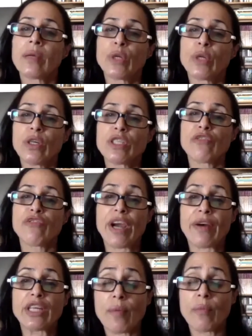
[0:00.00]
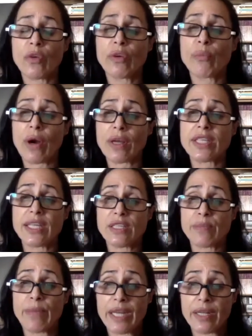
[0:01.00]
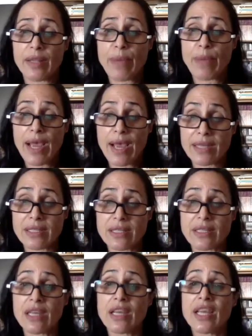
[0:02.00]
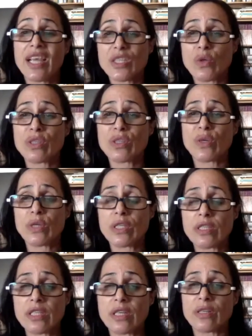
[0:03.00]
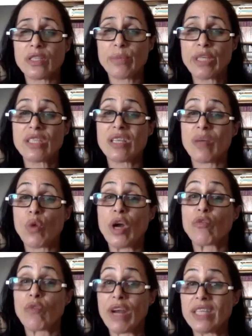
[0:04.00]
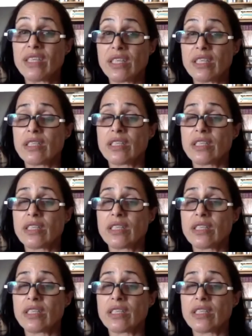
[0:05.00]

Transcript: Because of various remarks he has made in the past, it's also considered to be somewhat racist,